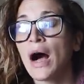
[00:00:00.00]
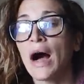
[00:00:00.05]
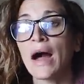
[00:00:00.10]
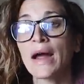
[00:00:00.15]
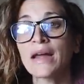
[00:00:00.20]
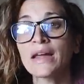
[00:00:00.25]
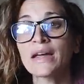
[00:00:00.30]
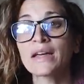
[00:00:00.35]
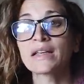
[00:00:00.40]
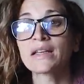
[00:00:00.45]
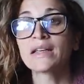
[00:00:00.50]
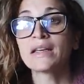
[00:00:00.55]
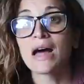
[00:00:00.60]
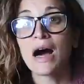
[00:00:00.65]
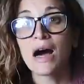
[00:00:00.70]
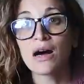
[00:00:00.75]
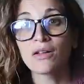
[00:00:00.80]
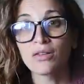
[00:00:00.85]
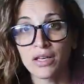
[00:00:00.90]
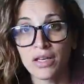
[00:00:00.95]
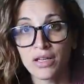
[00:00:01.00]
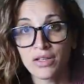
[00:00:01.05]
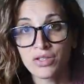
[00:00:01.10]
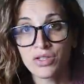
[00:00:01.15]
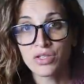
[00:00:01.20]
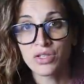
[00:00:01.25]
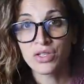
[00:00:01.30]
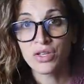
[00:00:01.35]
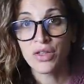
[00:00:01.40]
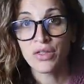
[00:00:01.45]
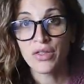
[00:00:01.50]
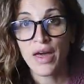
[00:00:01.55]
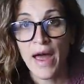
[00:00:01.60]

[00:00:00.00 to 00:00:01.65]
I acknowledge